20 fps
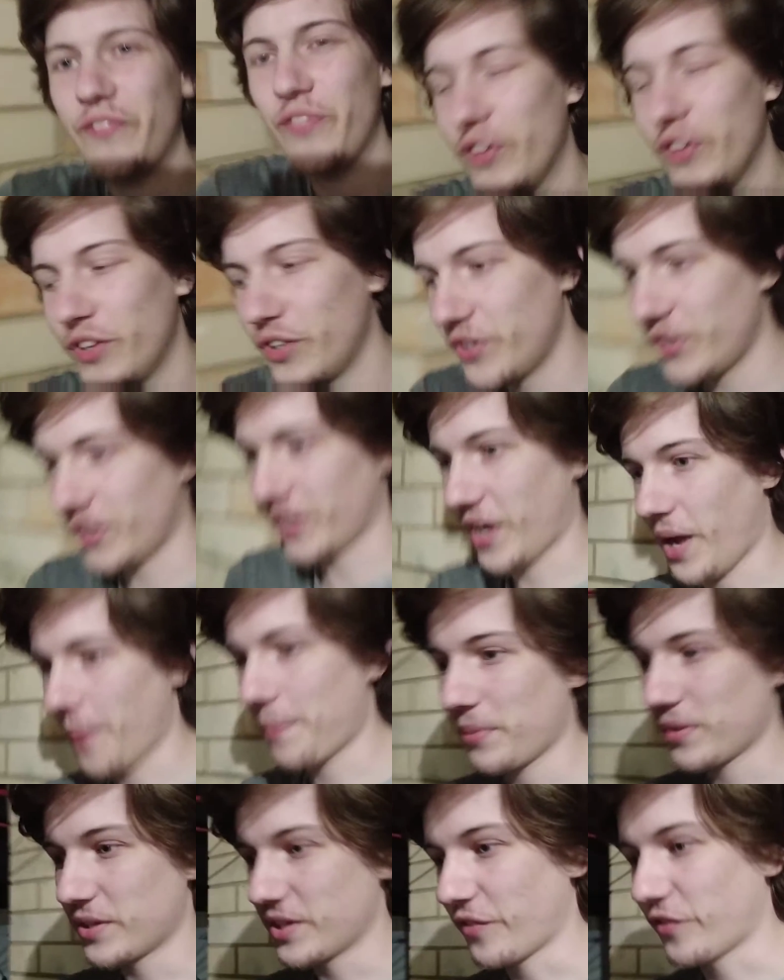for a
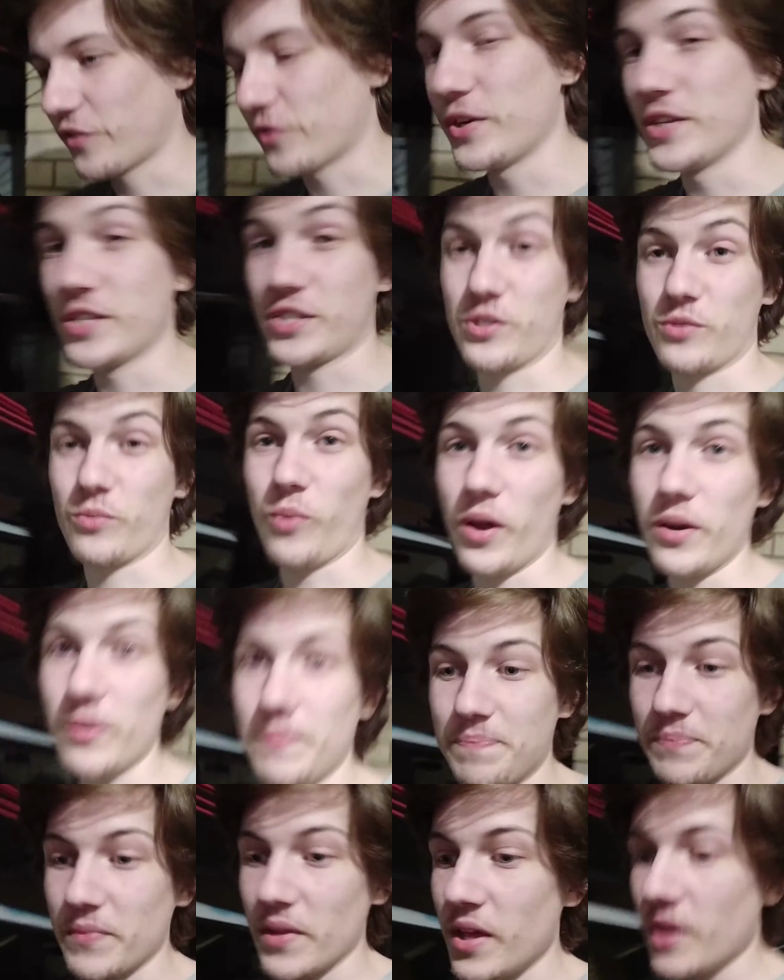couple of different reasons. One,
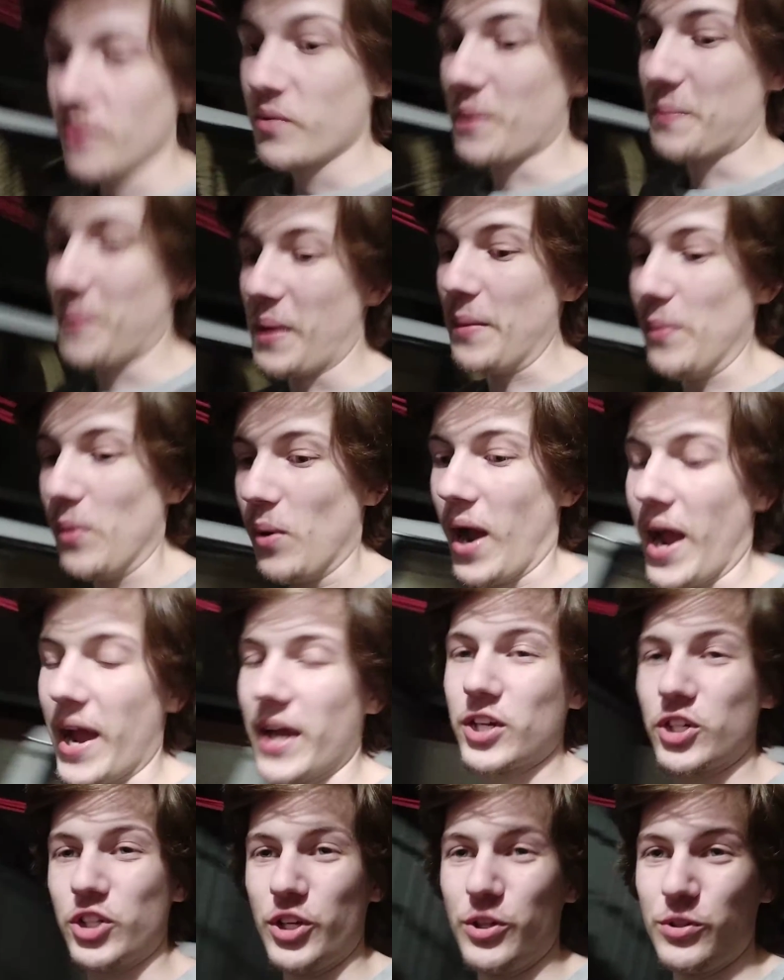when people
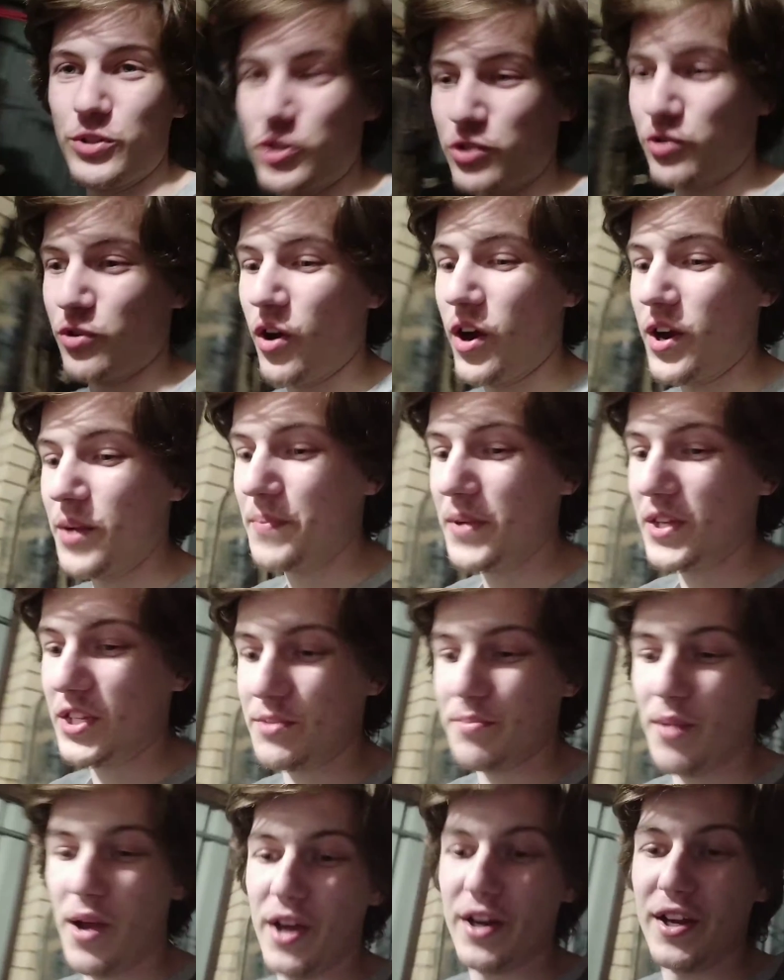actually try to be
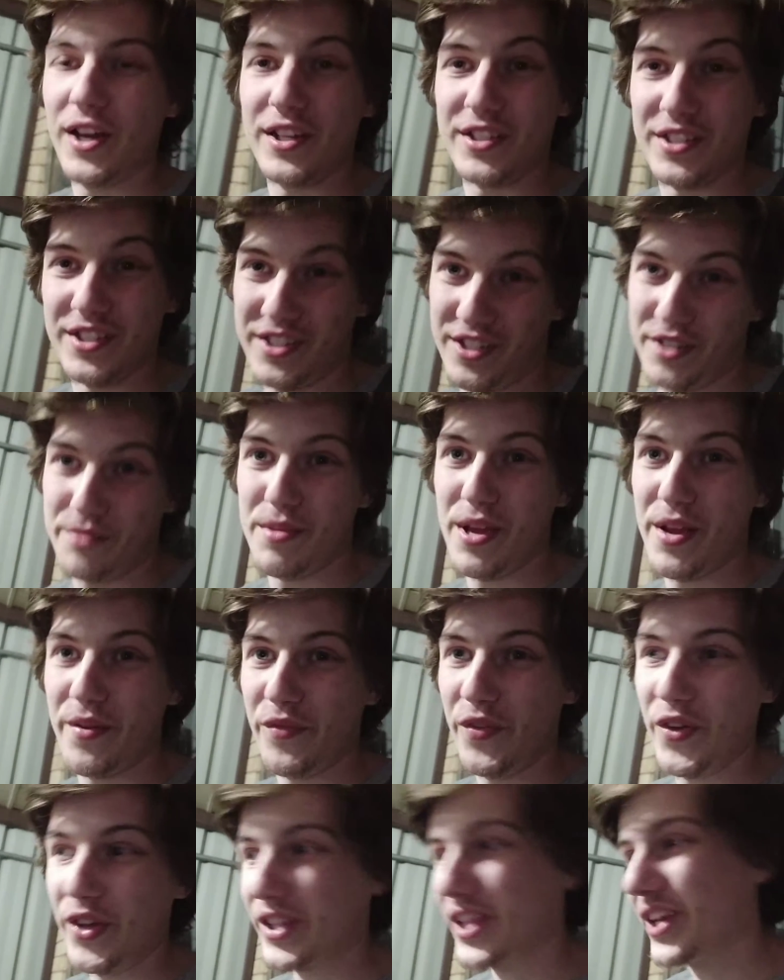smart asses to me and
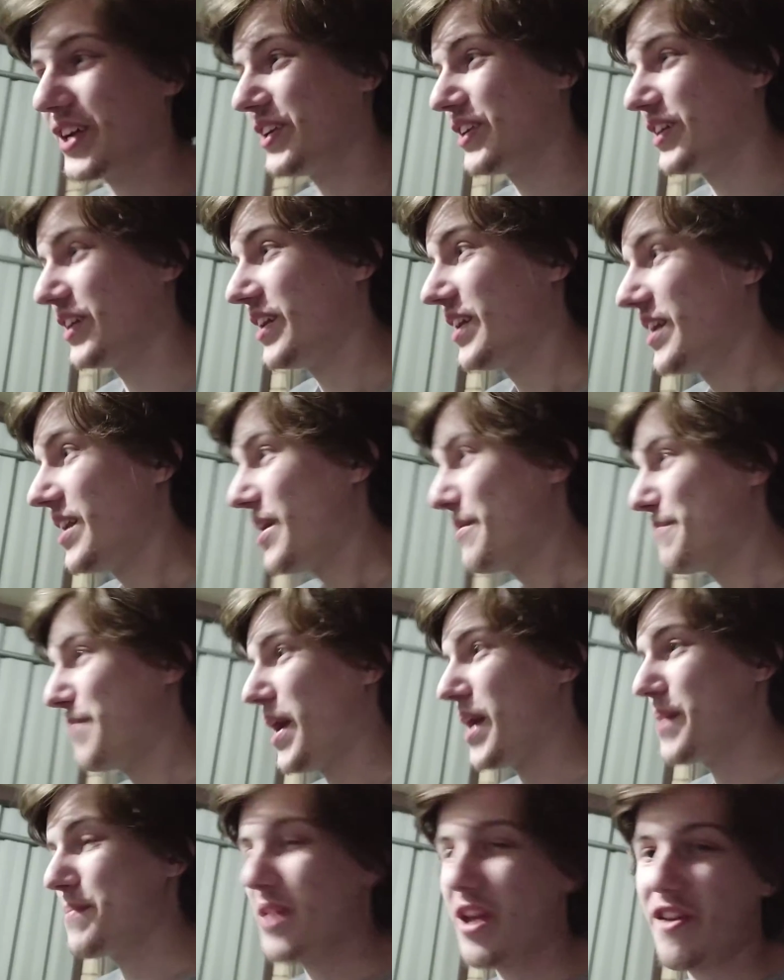think they're going to
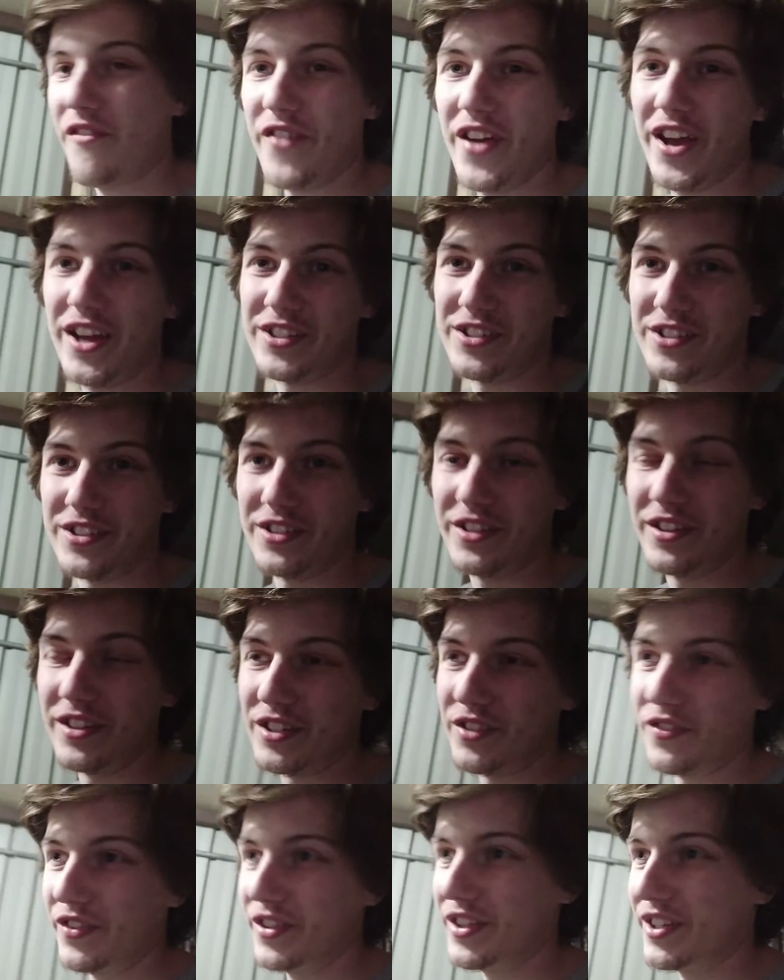pay me
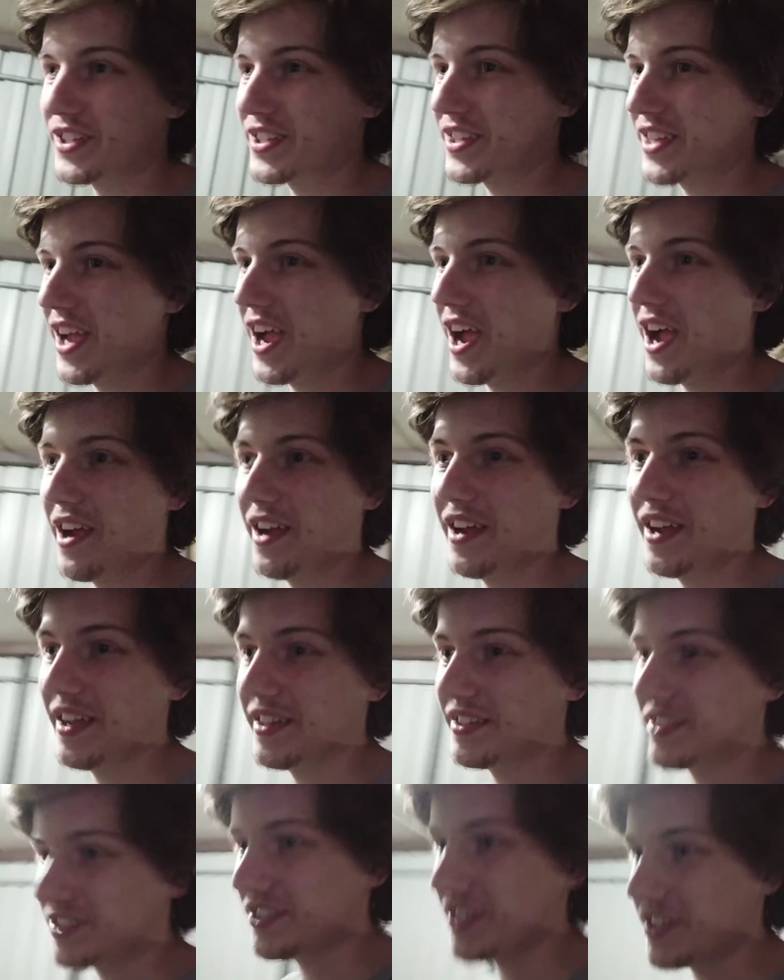$1,000 for this car,
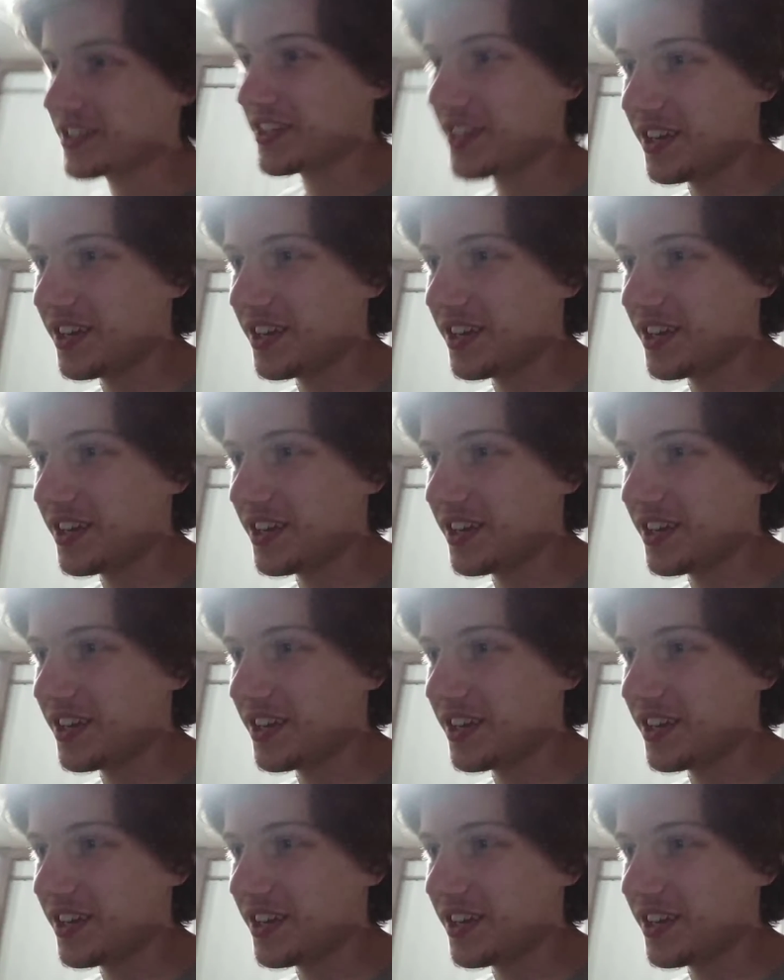it's just